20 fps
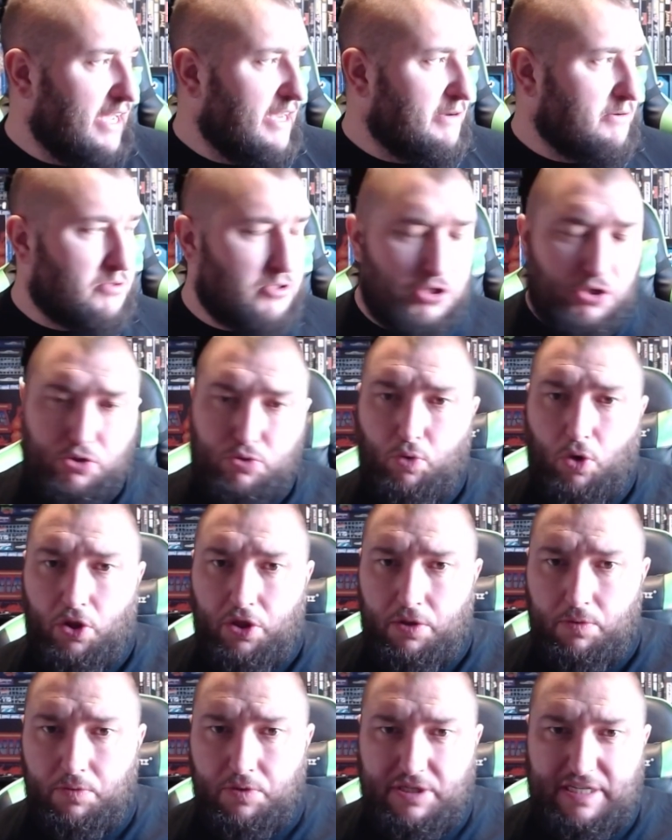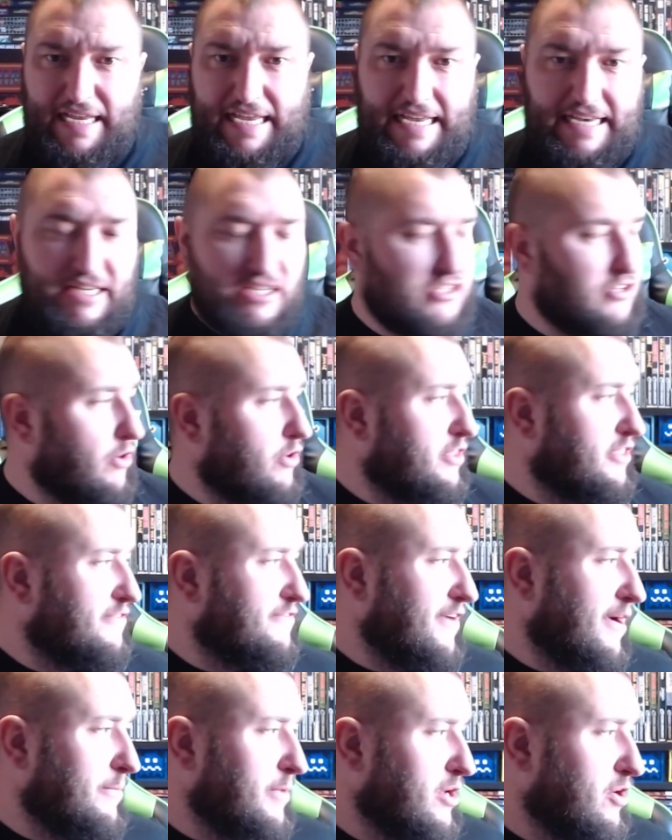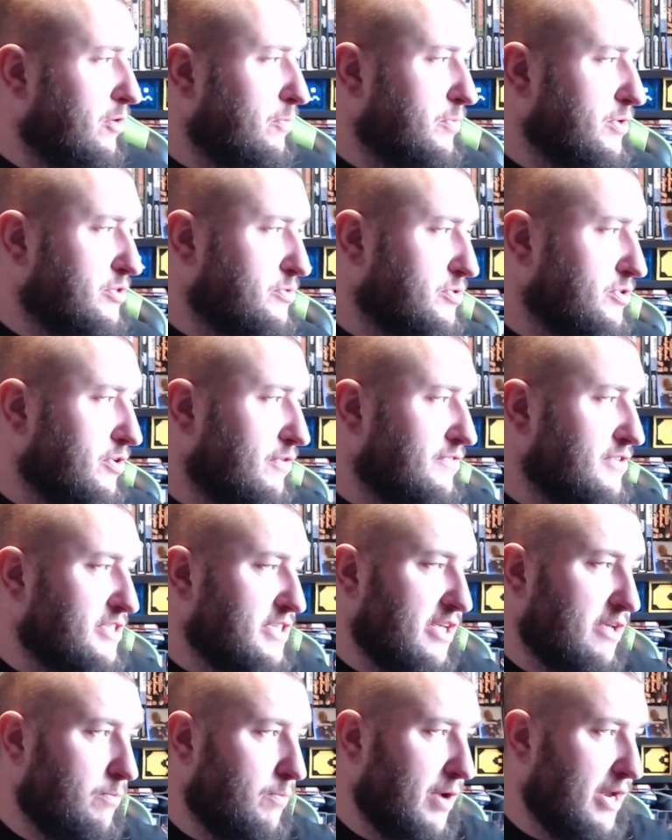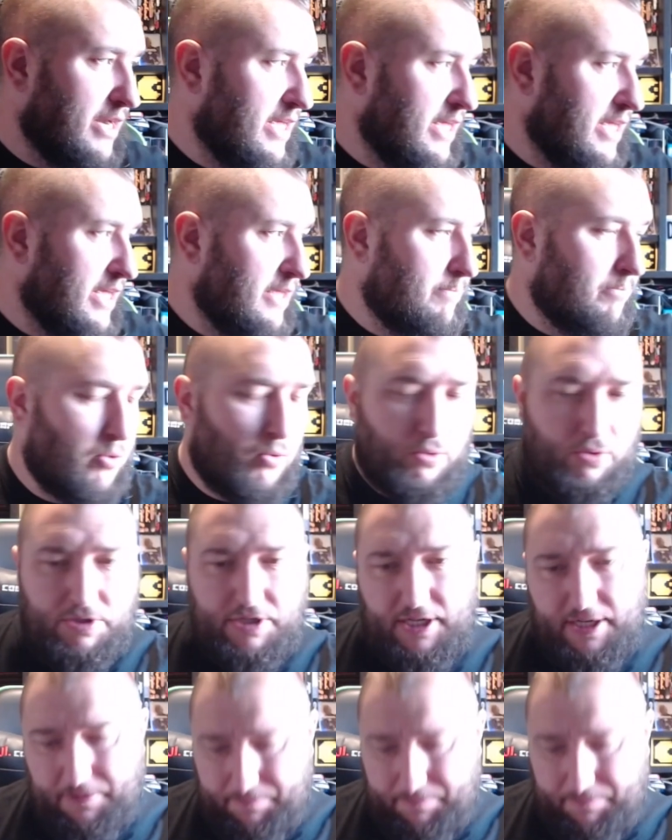It was just one that was inside the Famicom, which was obviously when he bought it.